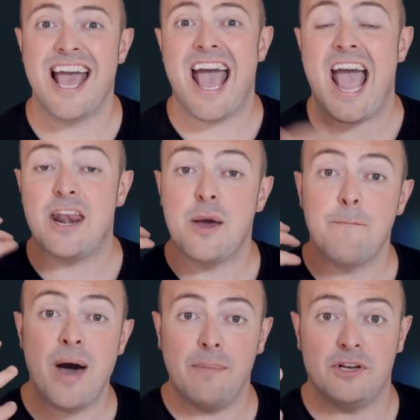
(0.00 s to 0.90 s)
and
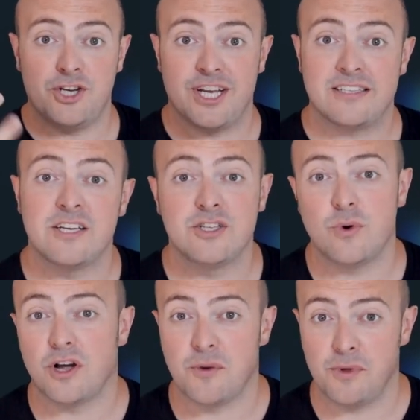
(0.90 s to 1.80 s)
publish it to our
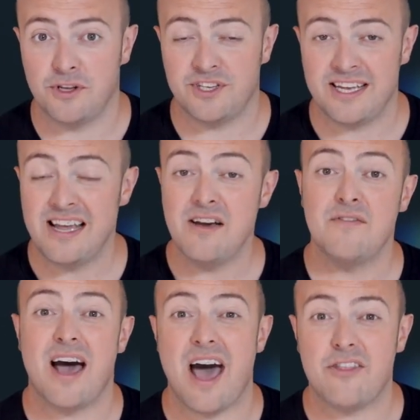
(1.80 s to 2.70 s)
community for
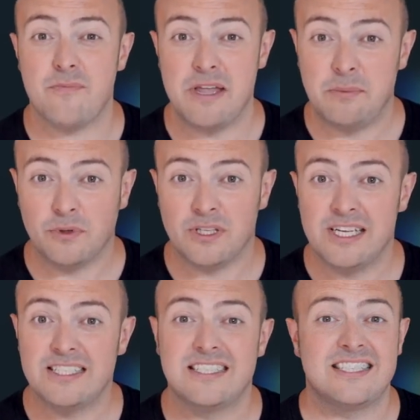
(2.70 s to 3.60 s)
other people
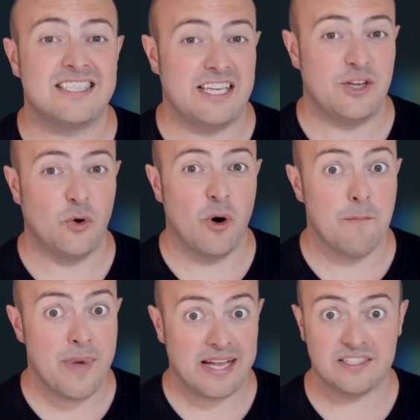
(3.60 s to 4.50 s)
to see your
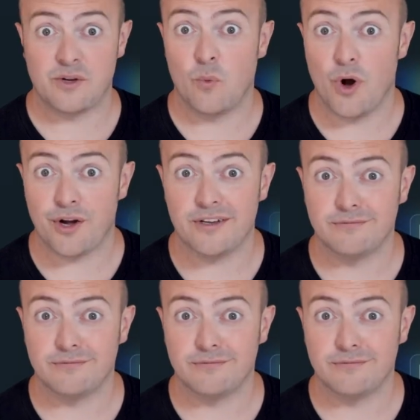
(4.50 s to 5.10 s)
amazing work